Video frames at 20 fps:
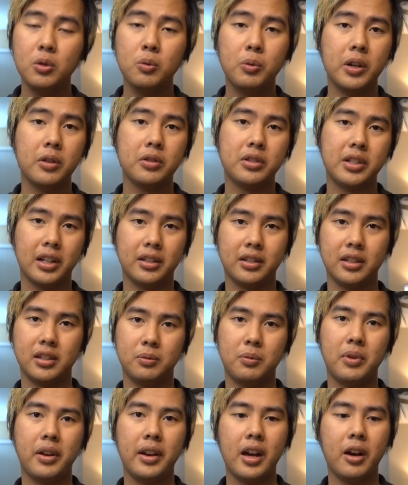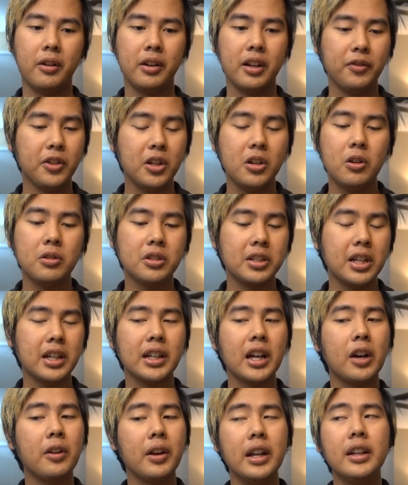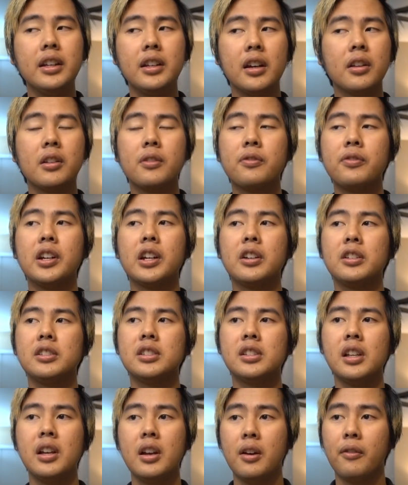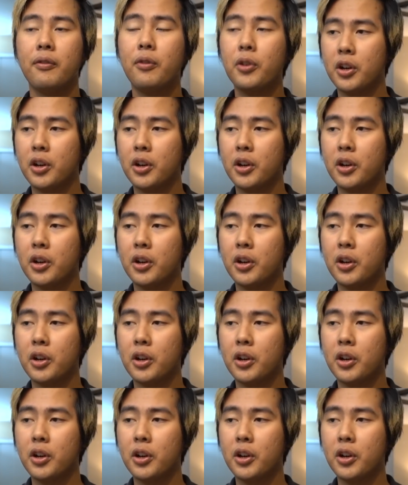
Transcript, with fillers: you will check this one out if you don't check out any other fragrance